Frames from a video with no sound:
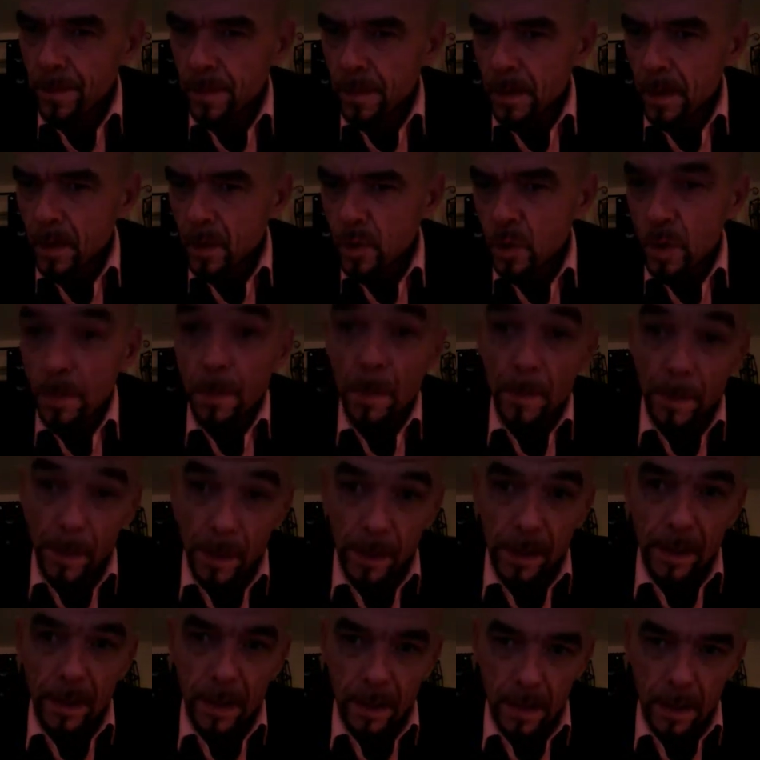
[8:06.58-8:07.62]
Triple
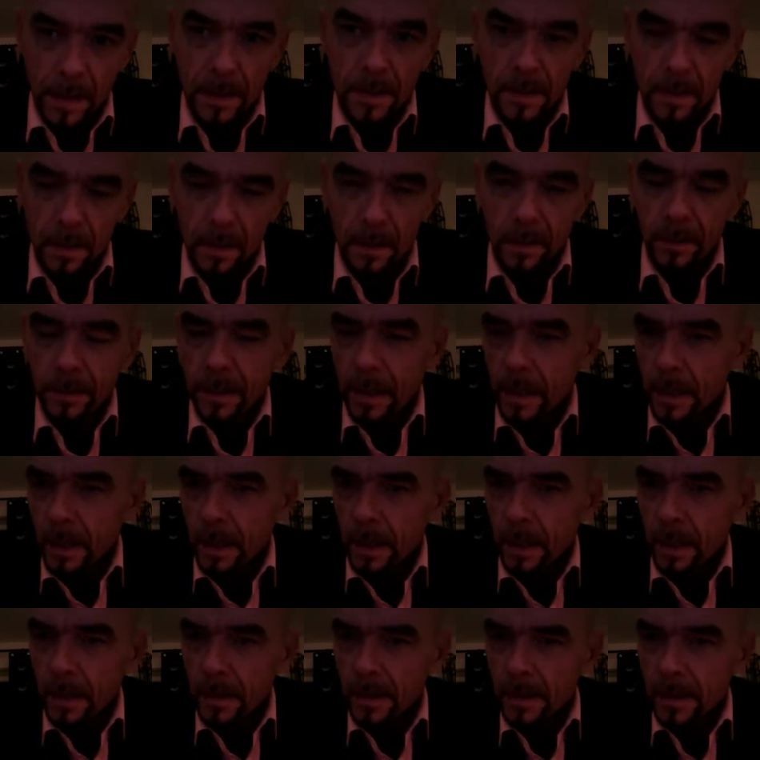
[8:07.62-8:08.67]
bunking, it's called, and
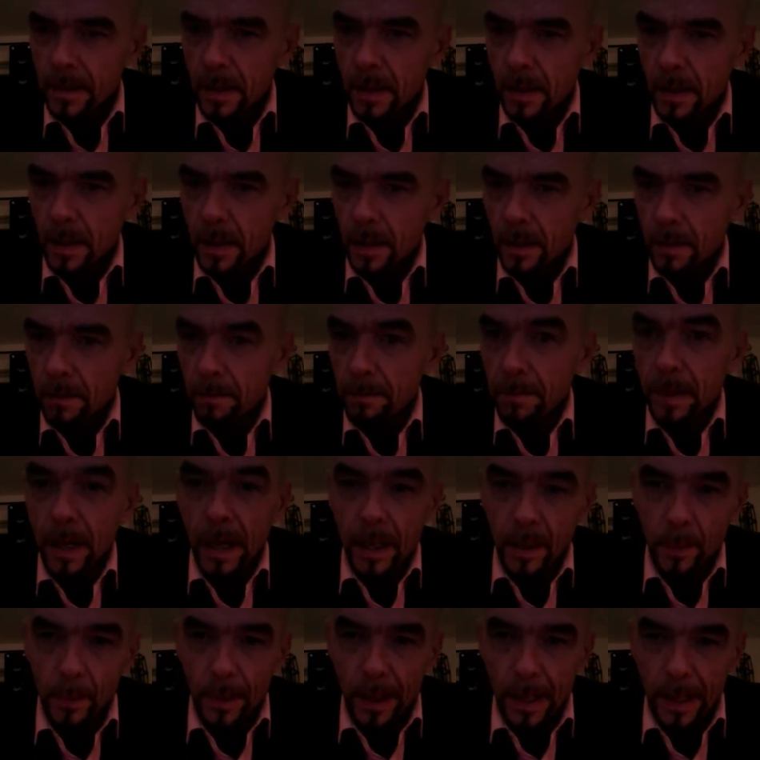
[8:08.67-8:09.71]
it's by
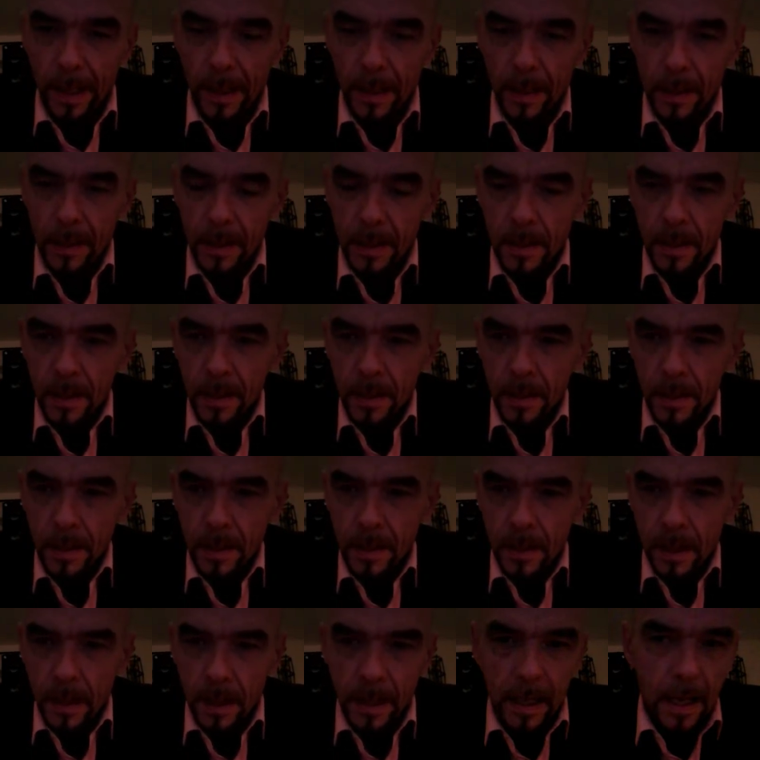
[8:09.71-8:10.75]
the way,
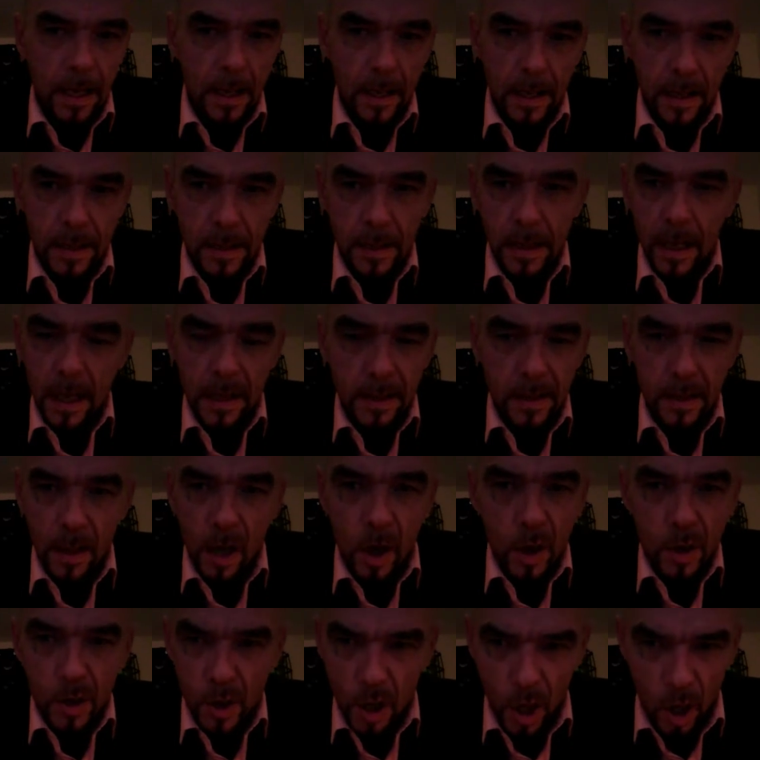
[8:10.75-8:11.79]
it's against
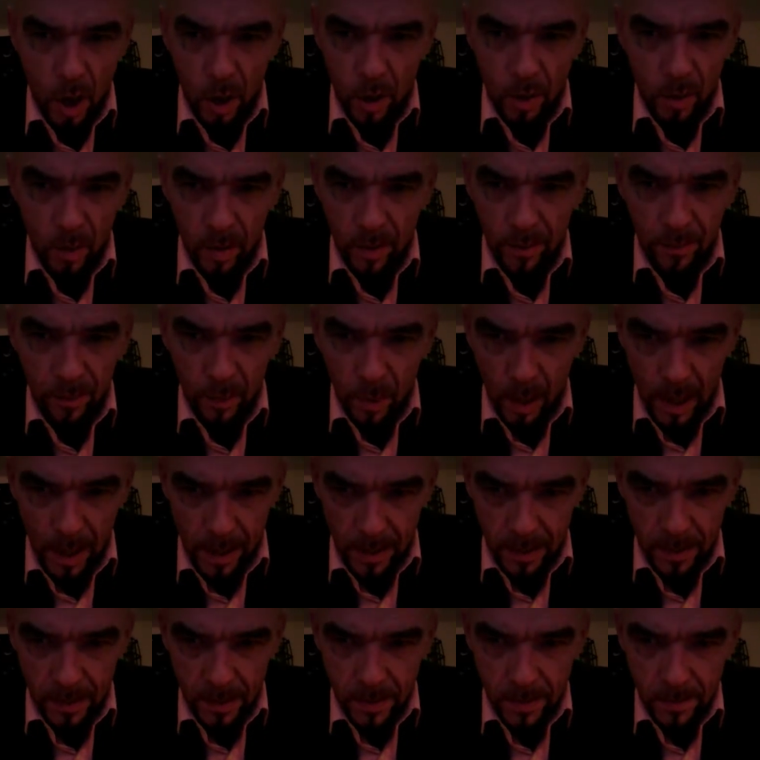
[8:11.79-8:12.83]
our Charter of
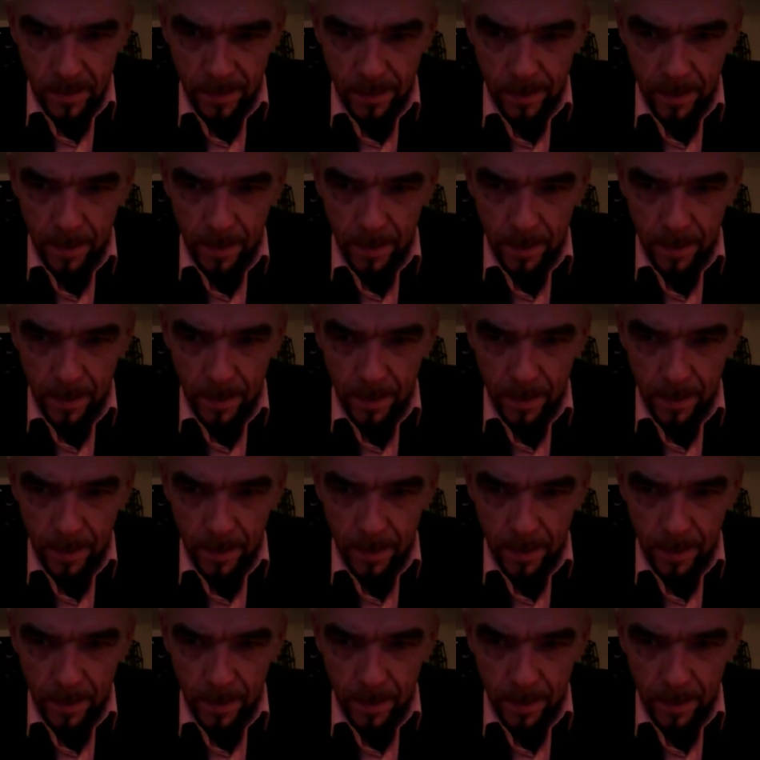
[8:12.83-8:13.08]
Rights.